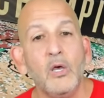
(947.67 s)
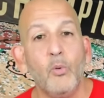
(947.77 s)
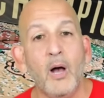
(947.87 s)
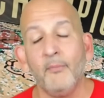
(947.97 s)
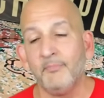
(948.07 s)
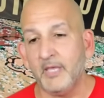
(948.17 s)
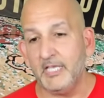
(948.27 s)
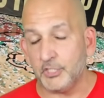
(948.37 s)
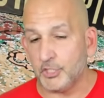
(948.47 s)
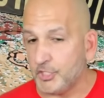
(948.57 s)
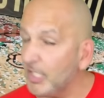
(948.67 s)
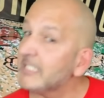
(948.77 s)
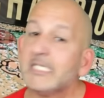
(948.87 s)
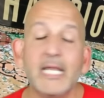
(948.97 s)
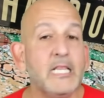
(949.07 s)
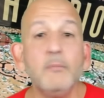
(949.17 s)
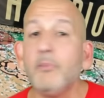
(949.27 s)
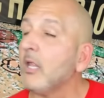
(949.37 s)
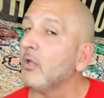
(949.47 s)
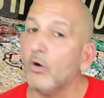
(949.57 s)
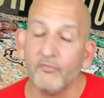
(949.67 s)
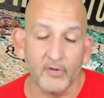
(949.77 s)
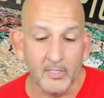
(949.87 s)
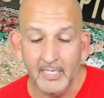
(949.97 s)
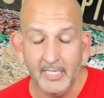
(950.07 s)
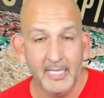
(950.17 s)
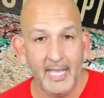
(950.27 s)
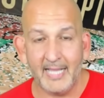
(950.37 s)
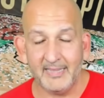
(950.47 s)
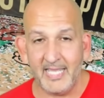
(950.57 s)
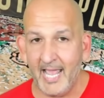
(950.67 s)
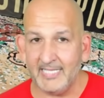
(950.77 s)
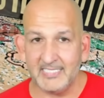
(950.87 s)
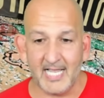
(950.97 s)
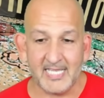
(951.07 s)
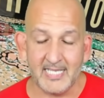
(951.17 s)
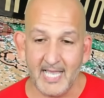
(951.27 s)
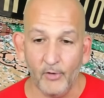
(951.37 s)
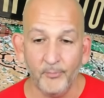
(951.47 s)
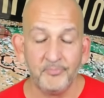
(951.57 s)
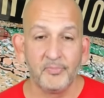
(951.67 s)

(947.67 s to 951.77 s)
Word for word: well, he's just getting the ball over at the eight second count.